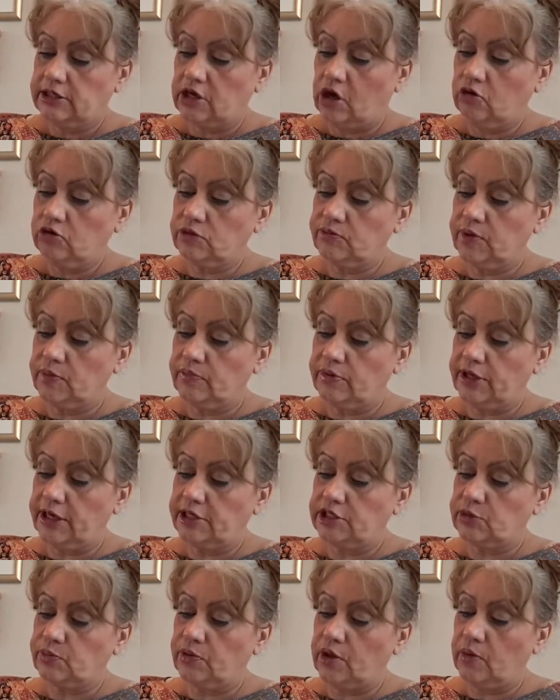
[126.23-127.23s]
Ultimate
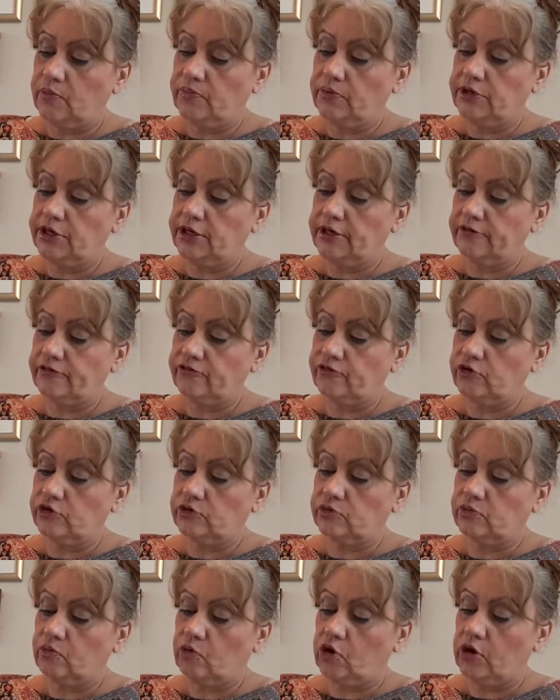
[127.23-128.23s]
Blends Plumping Hair
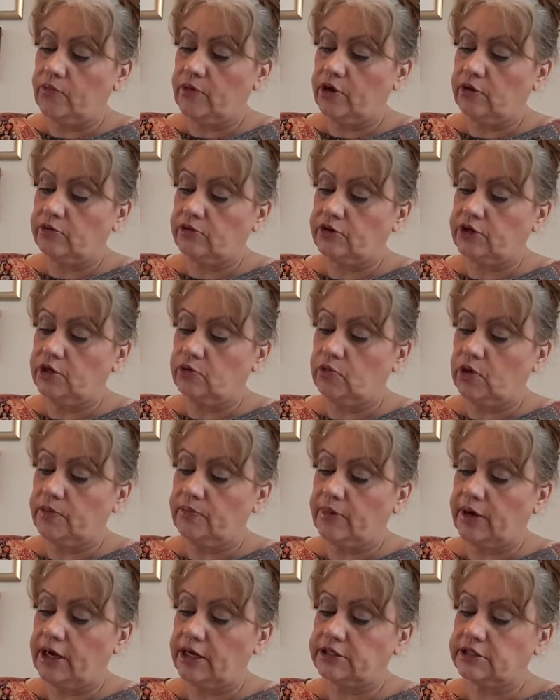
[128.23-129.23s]
Food Watermelon 3-in-1
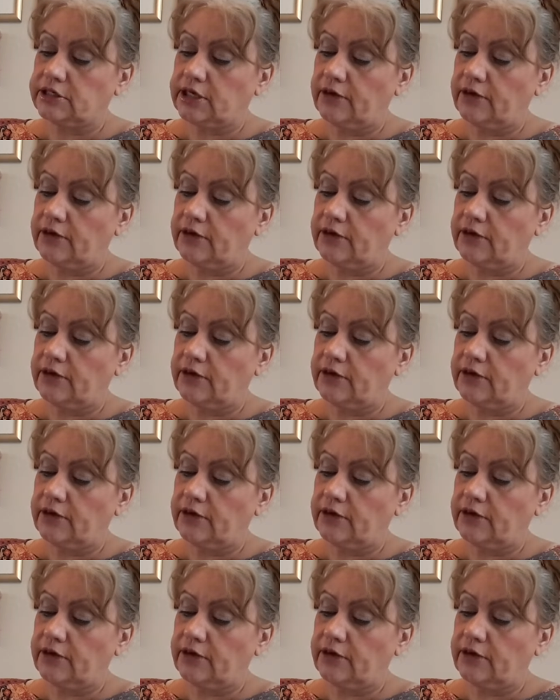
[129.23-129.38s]
mask.